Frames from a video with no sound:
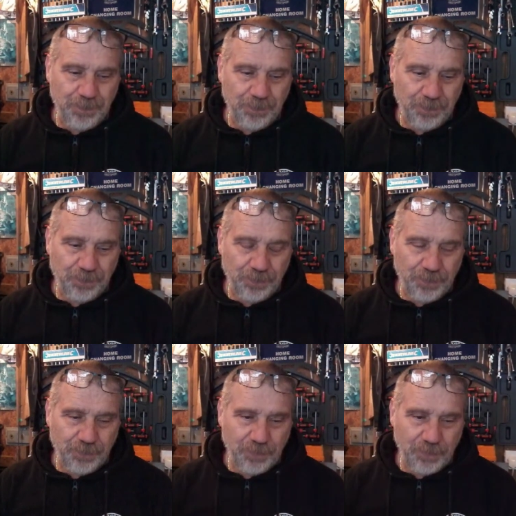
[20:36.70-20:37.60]

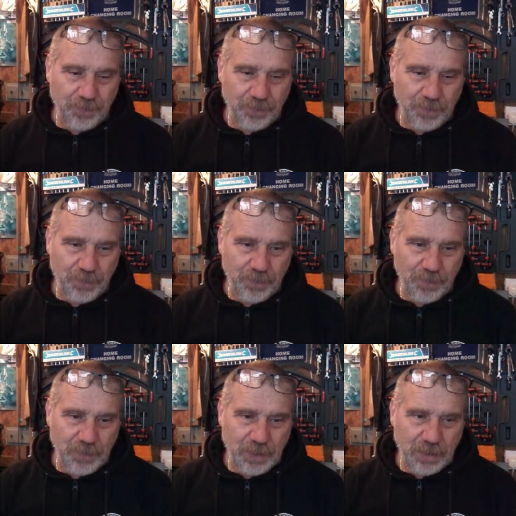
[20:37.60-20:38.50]

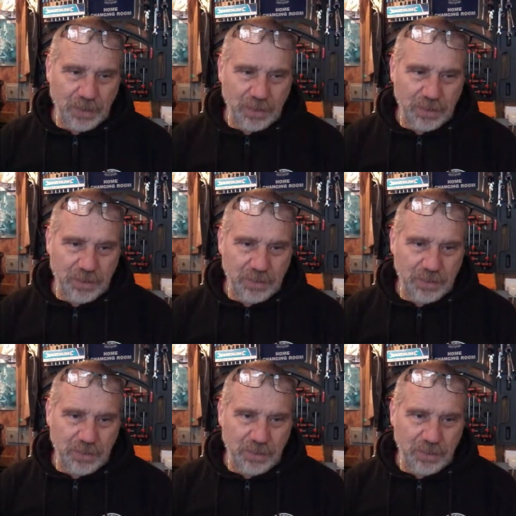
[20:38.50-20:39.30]
(no one is talking)